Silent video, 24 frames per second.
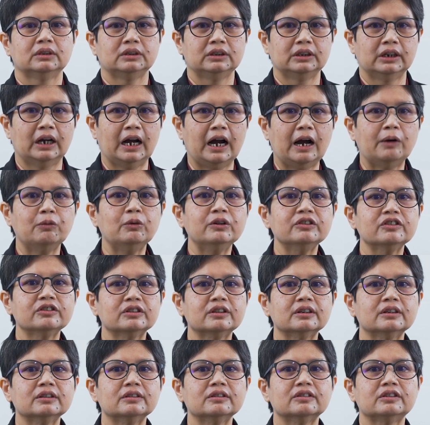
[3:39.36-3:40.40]
The
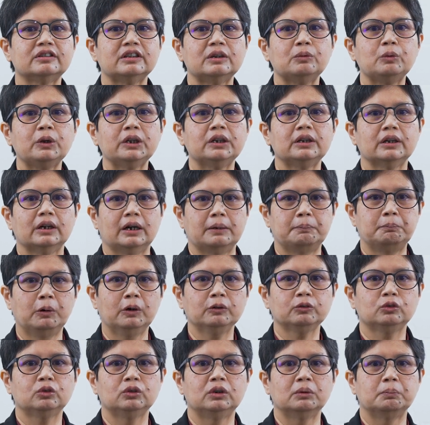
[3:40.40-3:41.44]
harvested seaweed are
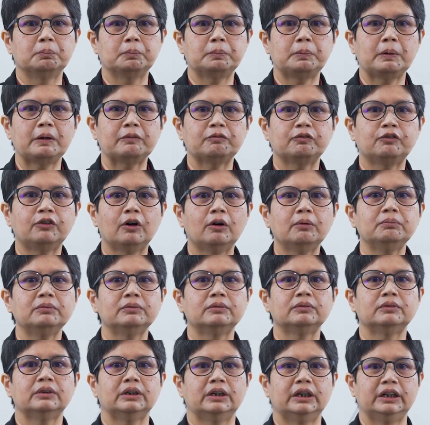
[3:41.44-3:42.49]
brought to the platform
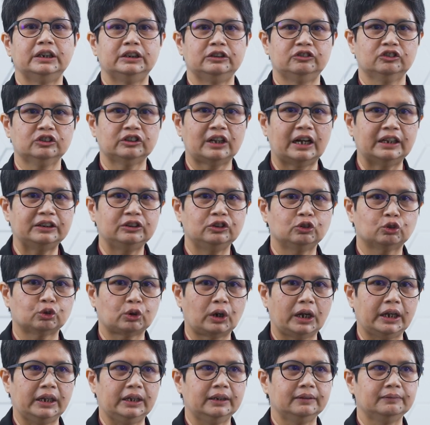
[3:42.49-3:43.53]
and
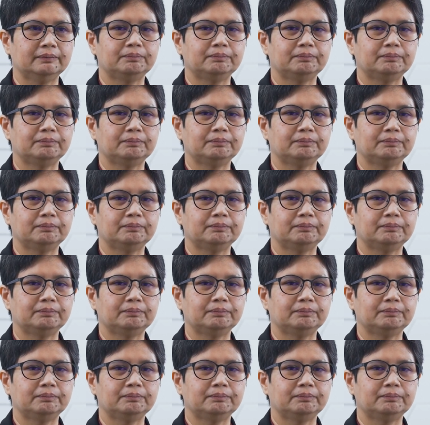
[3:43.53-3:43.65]
sun-dried.